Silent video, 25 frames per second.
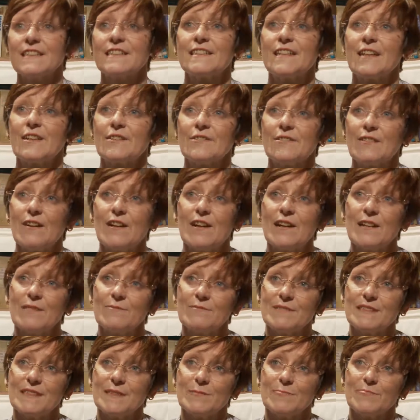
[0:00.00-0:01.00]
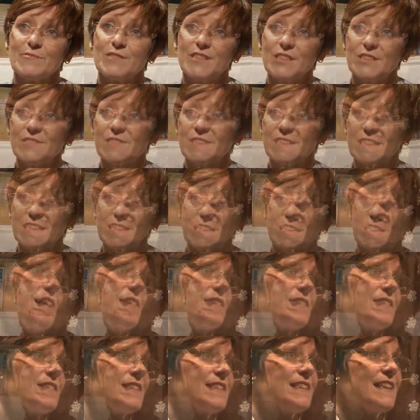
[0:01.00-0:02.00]
so I was producing
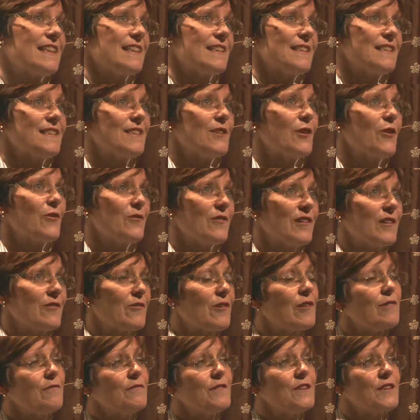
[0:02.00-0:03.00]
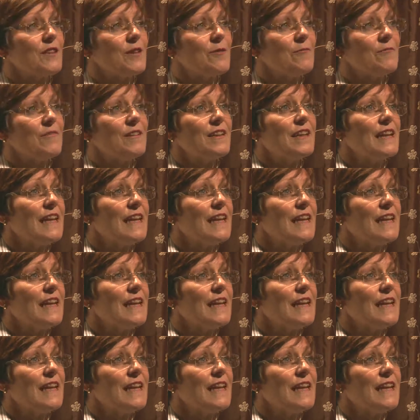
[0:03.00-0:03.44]
shows and choreographing them,